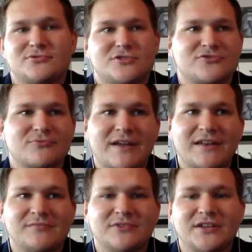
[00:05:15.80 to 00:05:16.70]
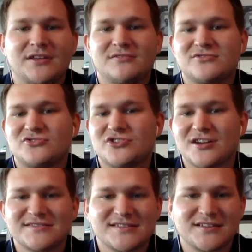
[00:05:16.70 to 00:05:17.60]
just randomly,
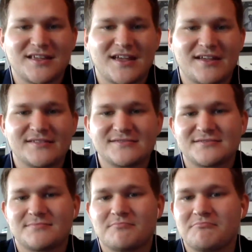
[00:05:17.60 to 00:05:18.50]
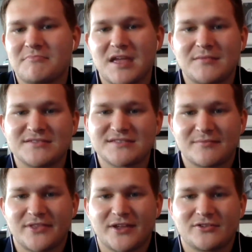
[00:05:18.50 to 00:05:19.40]
just in case maybe
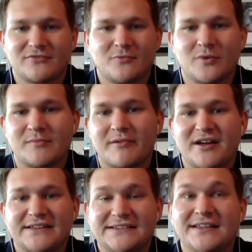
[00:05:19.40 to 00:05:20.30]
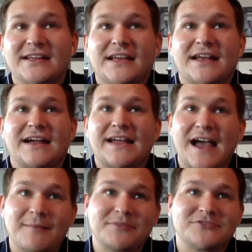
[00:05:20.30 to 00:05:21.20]
something would bite. And I
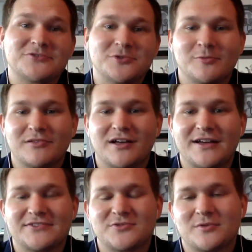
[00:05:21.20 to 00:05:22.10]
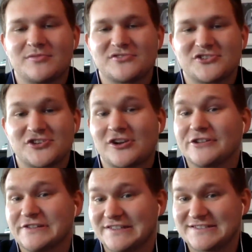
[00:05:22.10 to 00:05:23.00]
happened to apply to a position
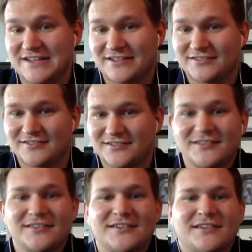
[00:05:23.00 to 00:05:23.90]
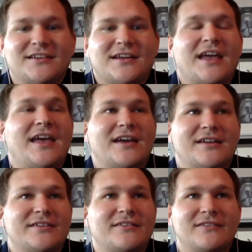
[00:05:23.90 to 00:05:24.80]
on LinkedIn.
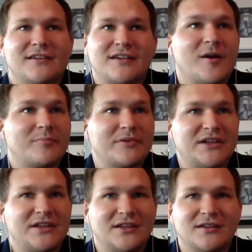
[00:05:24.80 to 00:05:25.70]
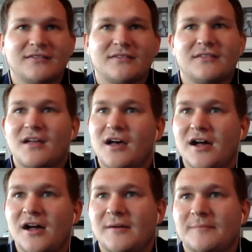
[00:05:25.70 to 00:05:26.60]
And the company
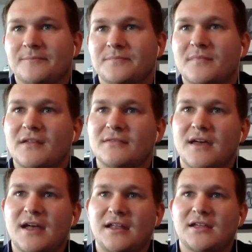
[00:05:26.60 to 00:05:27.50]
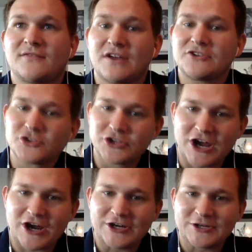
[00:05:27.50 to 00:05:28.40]
that eventually
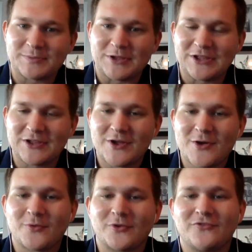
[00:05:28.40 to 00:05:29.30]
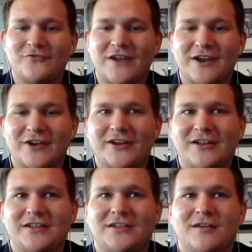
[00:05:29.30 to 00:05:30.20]
hired me was
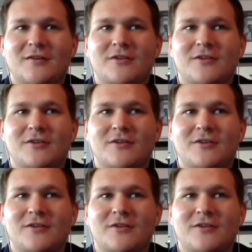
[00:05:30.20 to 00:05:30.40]
very,